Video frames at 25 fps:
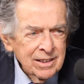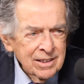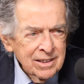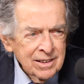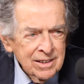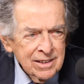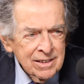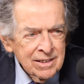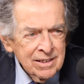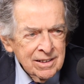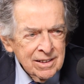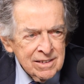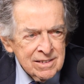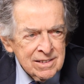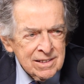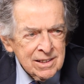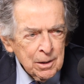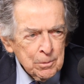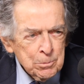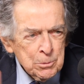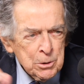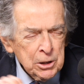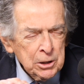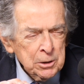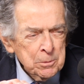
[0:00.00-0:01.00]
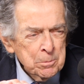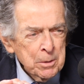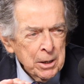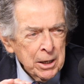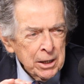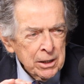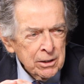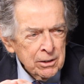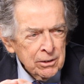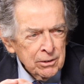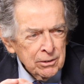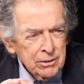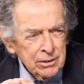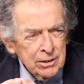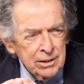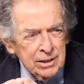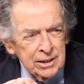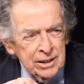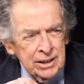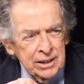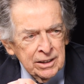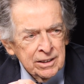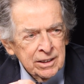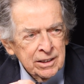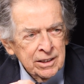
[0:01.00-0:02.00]
the subject matter
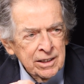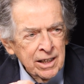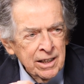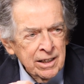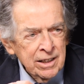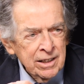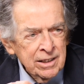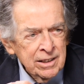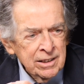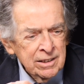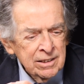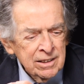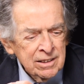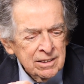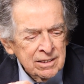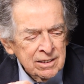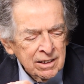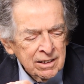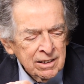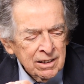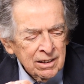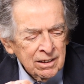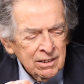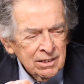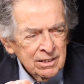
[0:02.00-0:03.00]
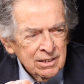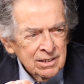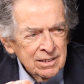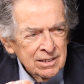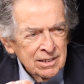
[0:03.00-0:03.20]
indicated in the title?